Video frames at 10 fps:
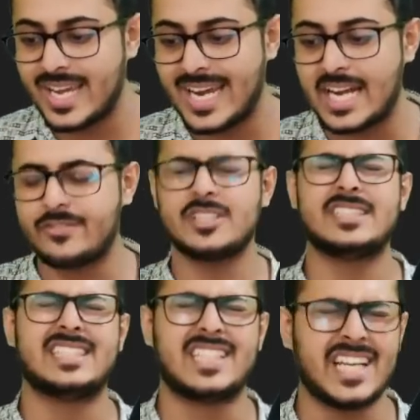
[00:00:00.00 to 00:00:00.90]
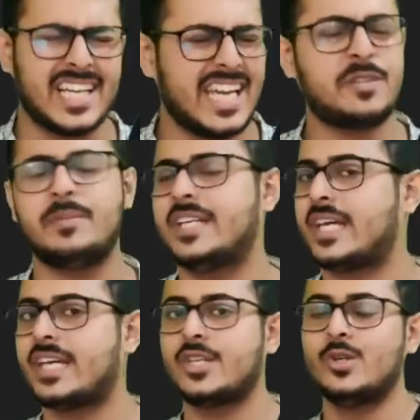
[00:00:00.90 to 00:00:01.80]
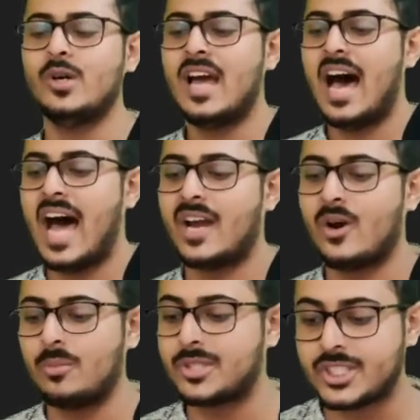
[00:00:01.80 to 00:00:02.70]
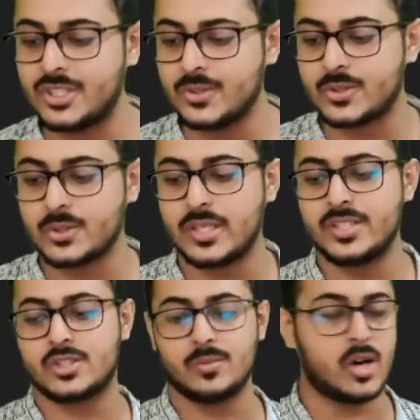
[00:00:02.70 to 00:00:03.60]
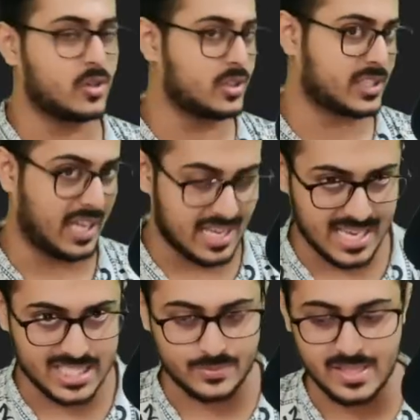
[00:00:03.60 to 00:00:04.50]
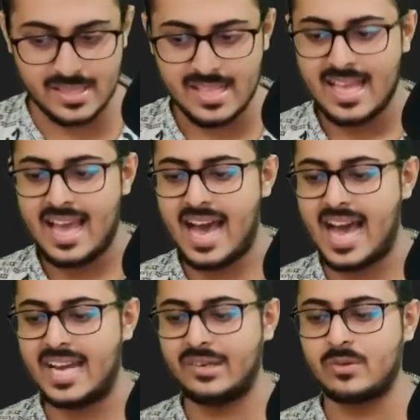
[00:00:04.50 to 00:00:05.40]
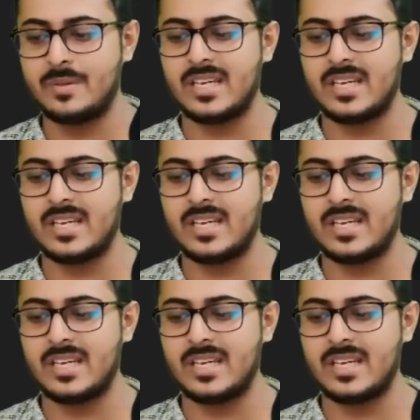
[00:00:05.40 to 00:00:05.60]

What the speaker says: It was great meeting you. I hope to see you in tomorrow's class as well, and it will be